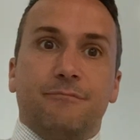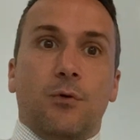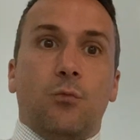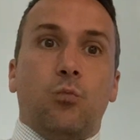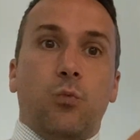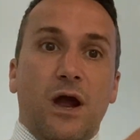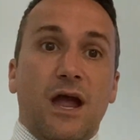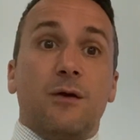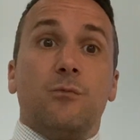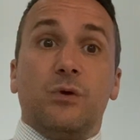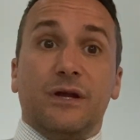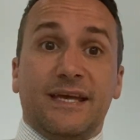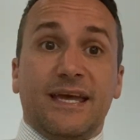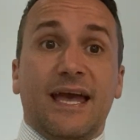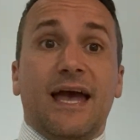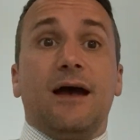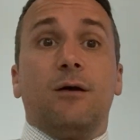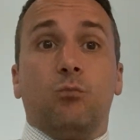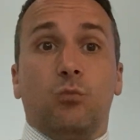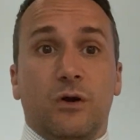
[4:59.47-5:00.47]
but where we
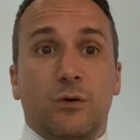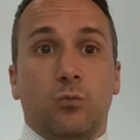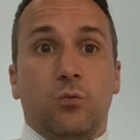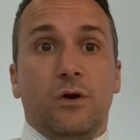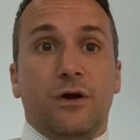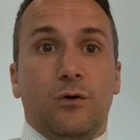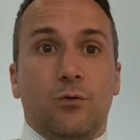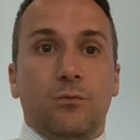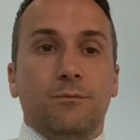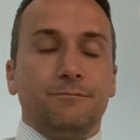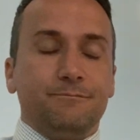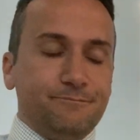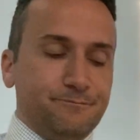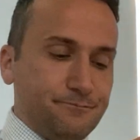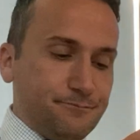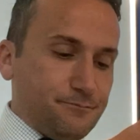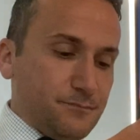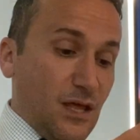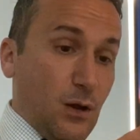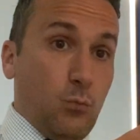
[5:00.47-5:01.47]
can, we will
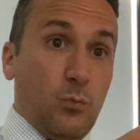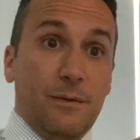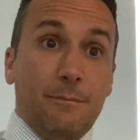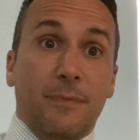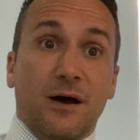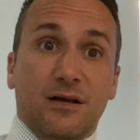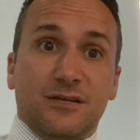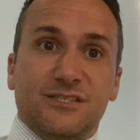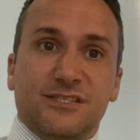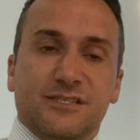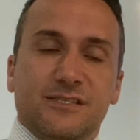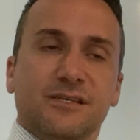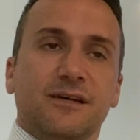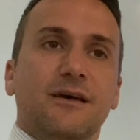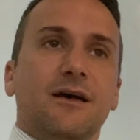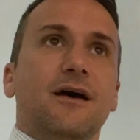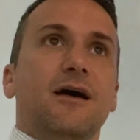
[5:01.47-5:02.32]
and we must.